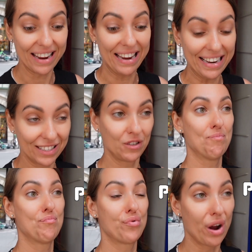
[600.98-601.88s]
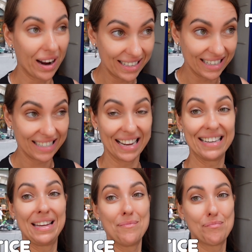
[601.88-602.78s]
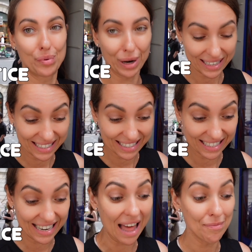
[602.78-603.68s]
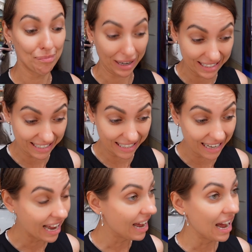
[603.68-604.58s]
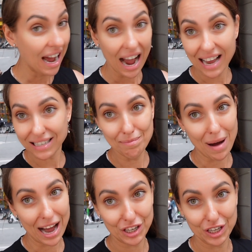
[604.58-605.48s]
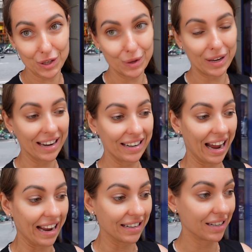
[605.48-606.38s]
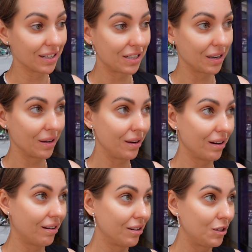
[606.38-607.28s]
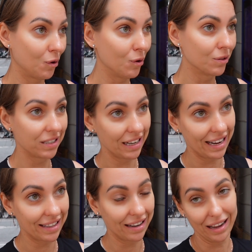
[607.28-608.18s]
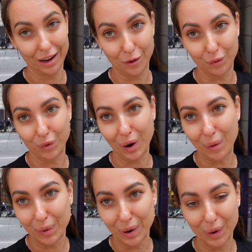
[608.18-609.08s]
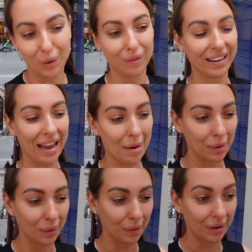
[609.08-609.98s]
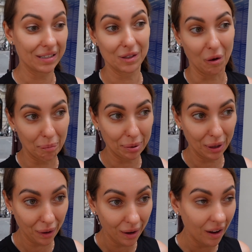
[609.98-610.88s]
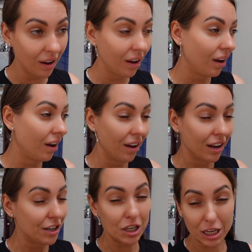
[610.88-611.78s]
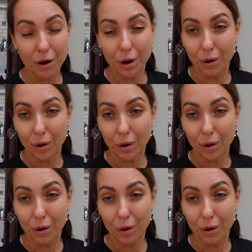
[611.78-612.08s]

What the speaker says: is to practice and keep practicing and practicing as much as you can, guys. So don't let lack of grammar or vocabulary stop you. Just carry